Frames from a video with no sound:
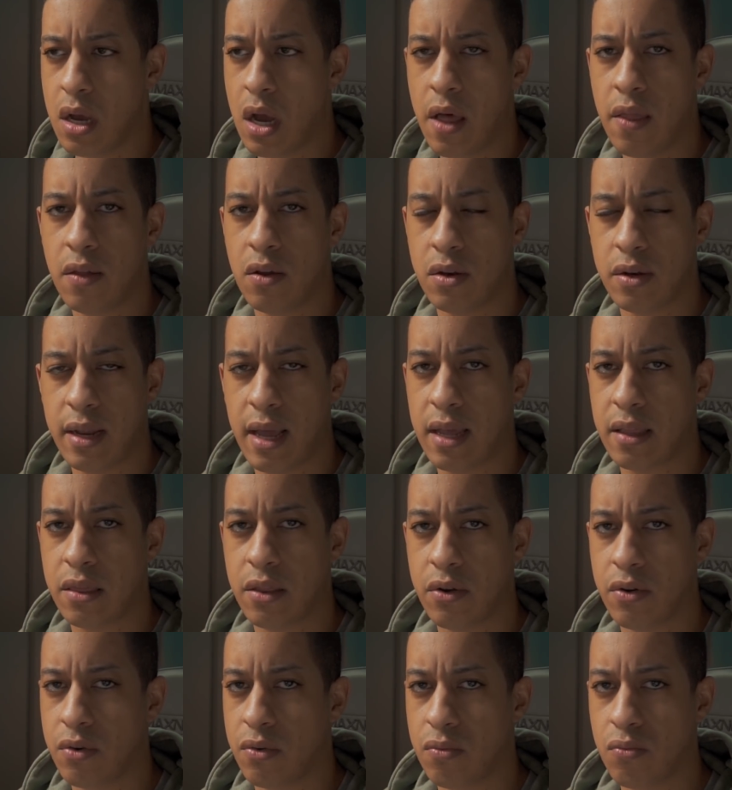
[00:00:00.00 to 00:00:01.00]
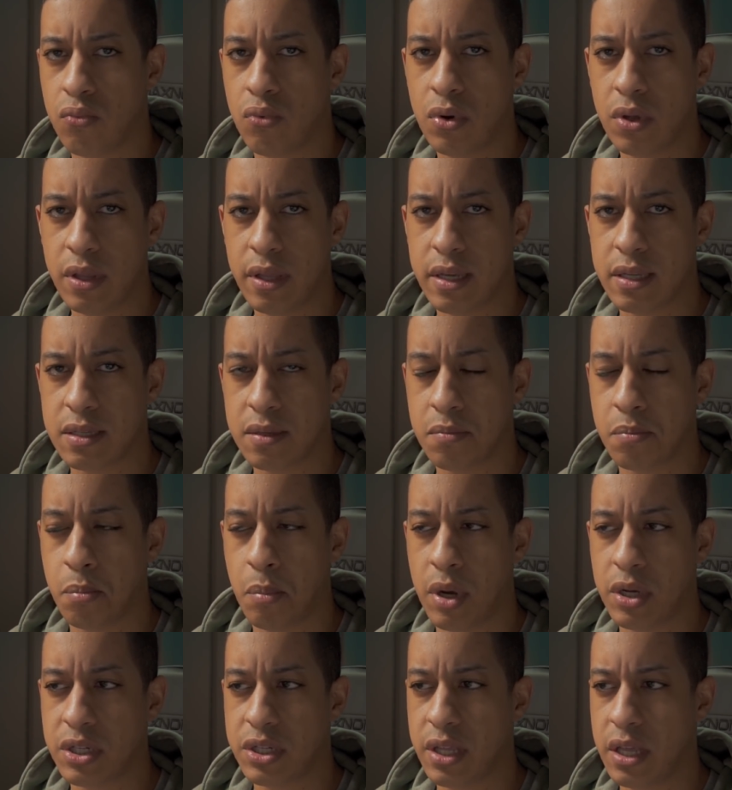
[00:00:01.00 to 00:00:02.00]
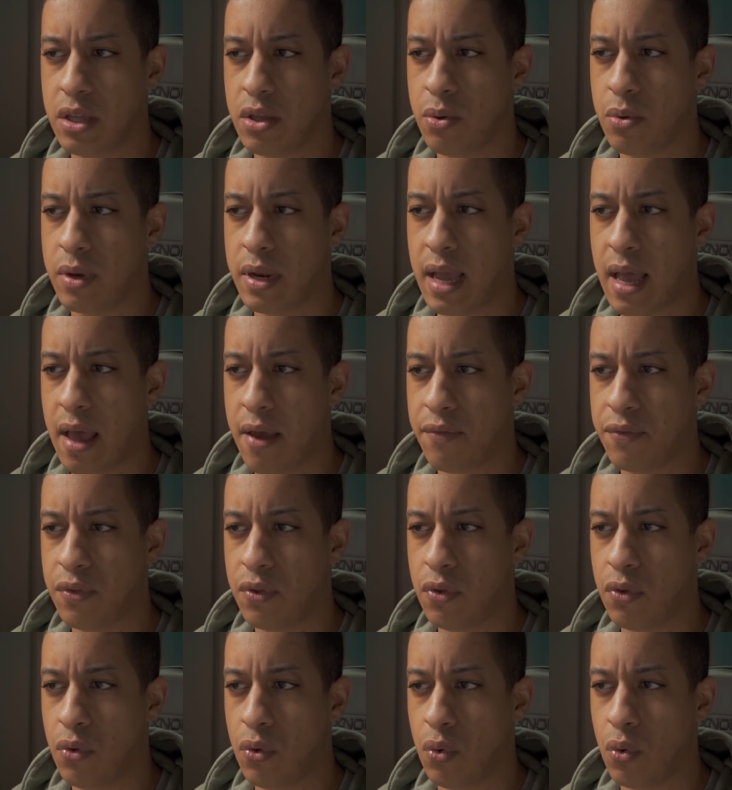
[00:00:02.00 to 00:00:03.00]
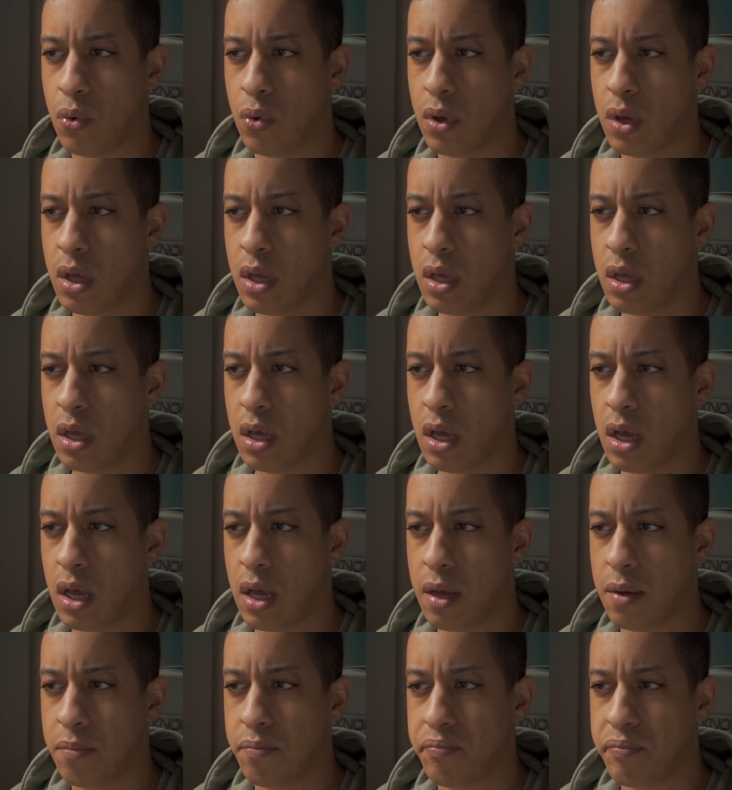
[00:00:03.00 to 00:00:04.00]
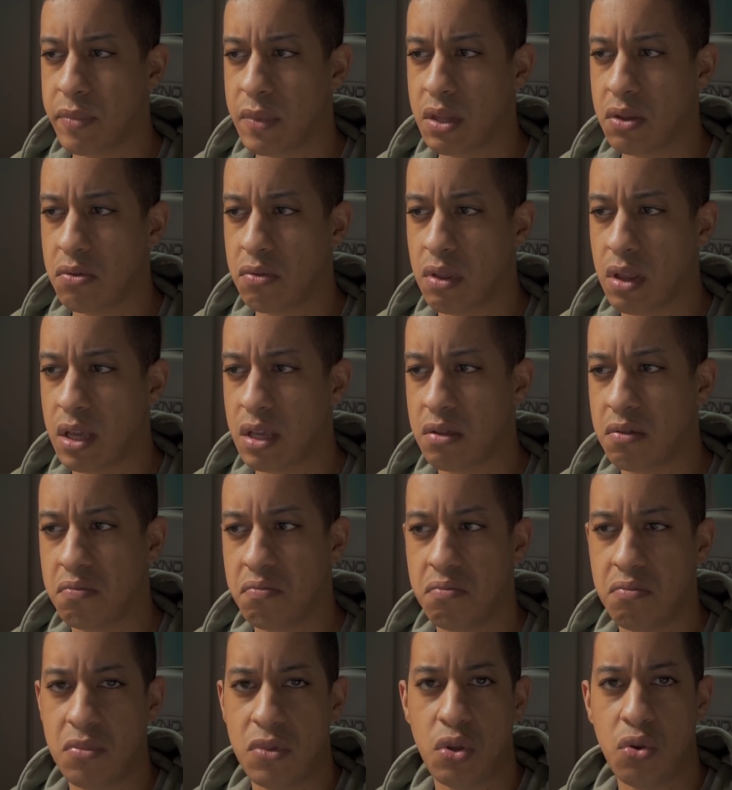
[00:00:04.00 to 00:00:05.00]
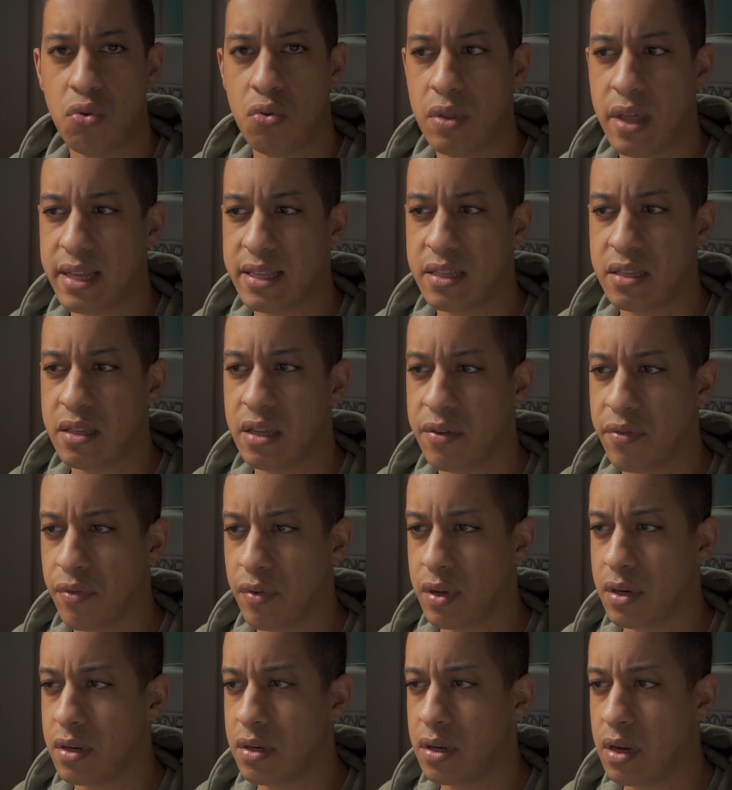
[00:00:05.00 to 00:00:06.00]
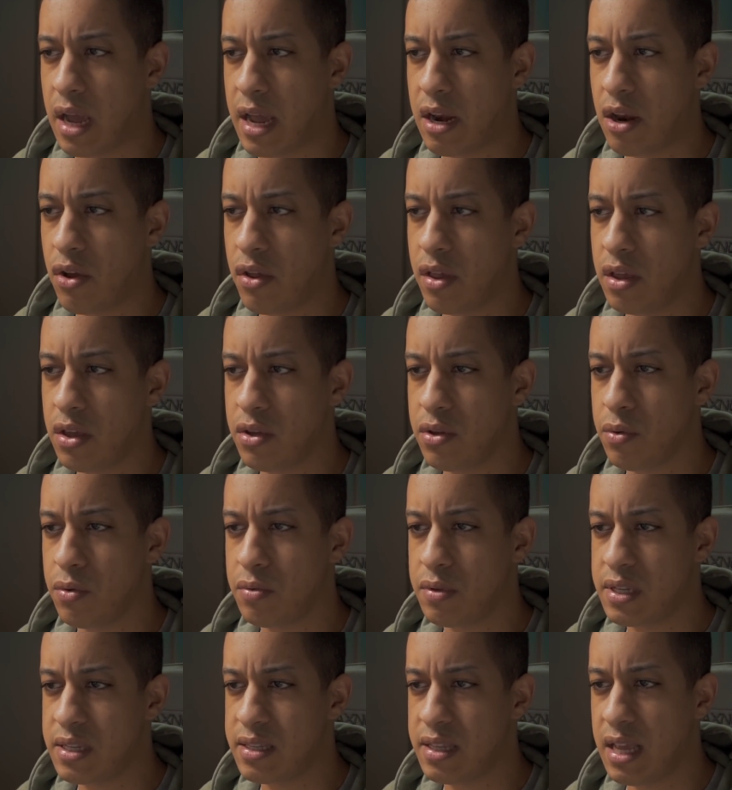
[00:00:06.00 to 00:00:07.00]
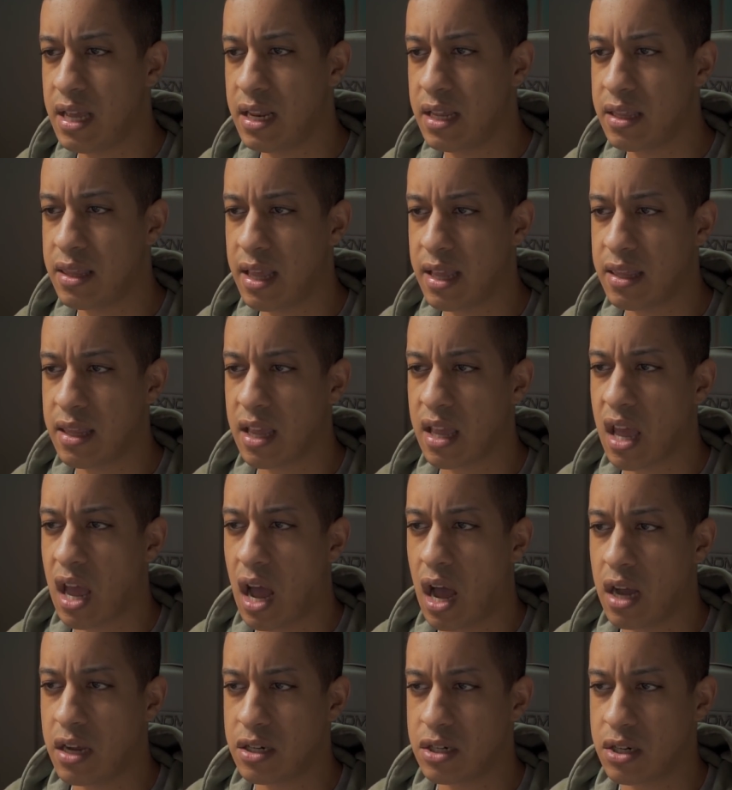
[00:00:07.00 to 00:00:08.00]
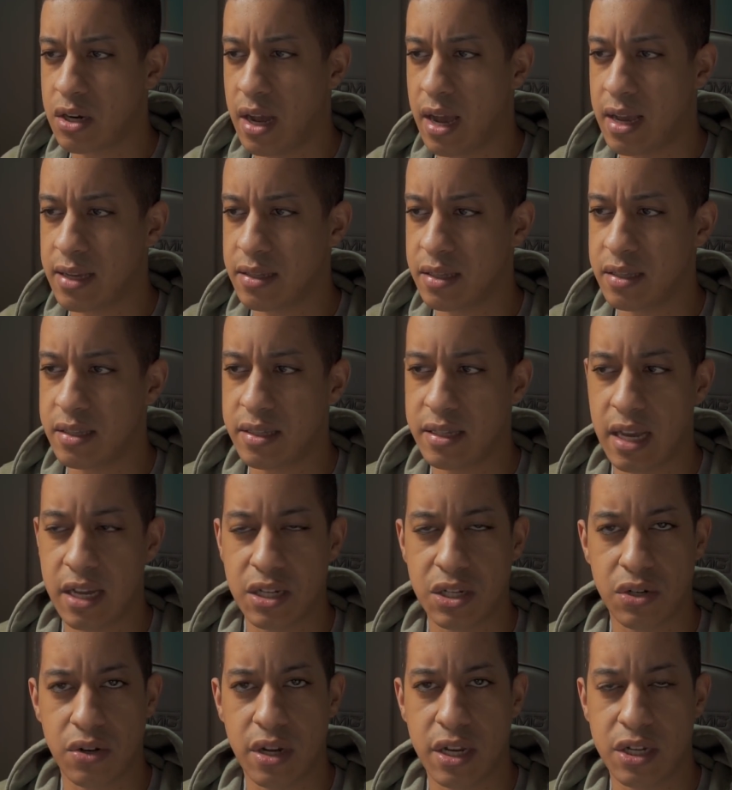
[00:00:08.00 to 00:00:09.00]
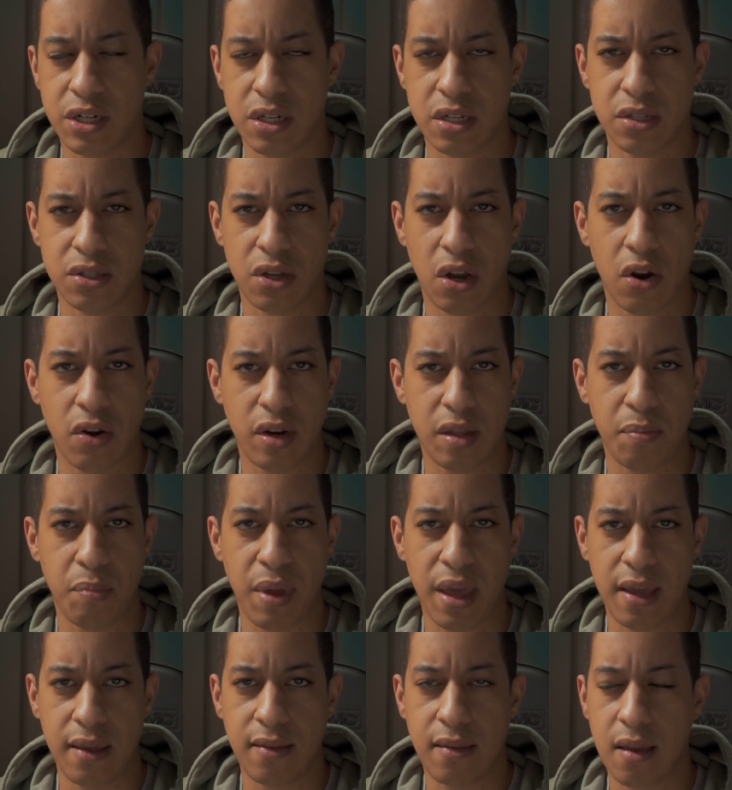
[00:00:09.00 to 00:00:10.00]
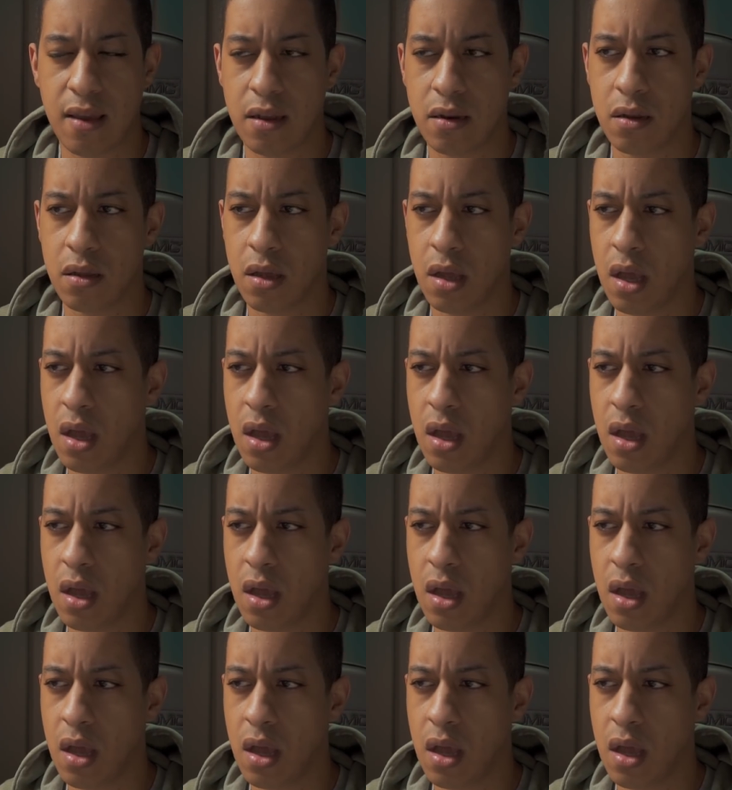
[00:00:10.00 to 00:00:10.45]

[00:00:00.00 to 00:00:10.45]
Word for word: Other than that, there really isn't much that you would have to um, like do that's different. I know that you stated that the contrast and saturation's already baked in.